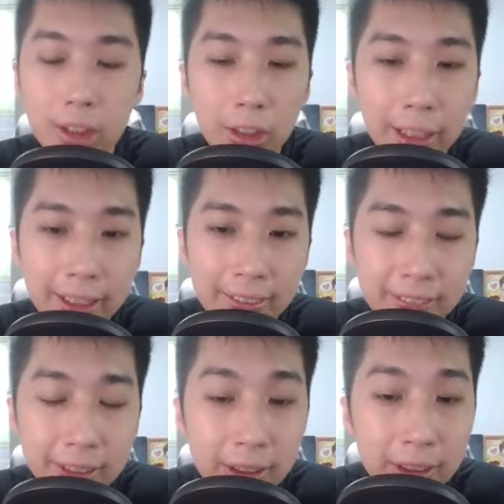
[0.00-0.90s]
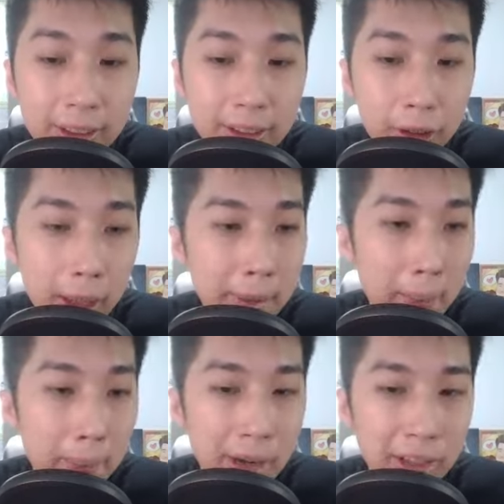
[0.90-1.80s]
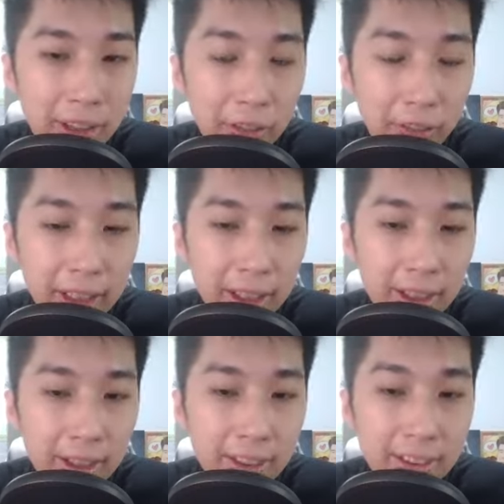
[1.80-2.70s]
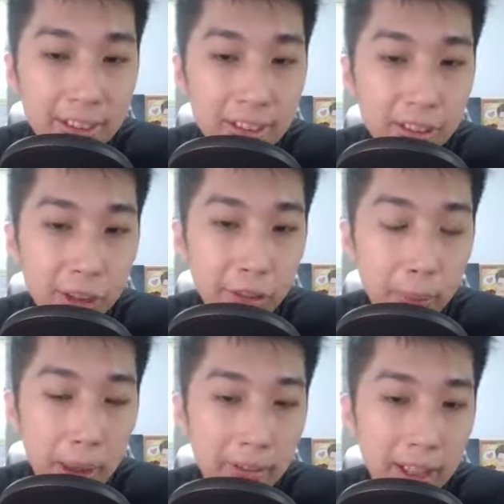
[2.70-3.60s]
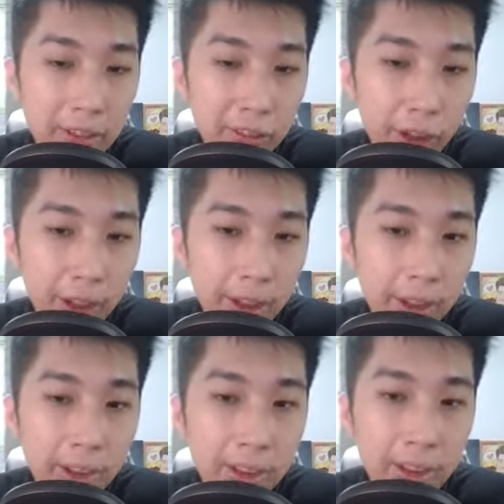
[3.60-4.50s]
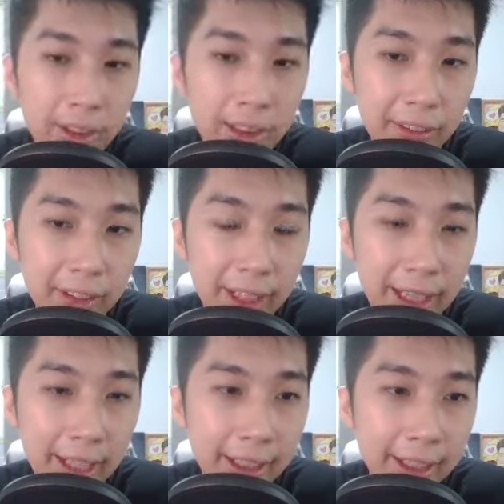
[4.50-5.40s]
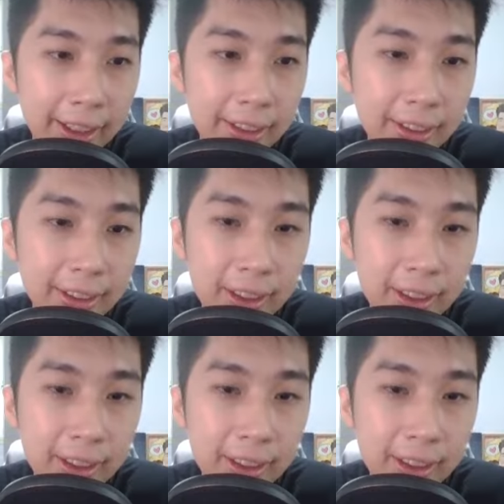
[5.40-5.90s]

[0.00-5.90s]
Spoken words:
Okay, so coming up, private lift over here. You have your private lift foyer, living and dining.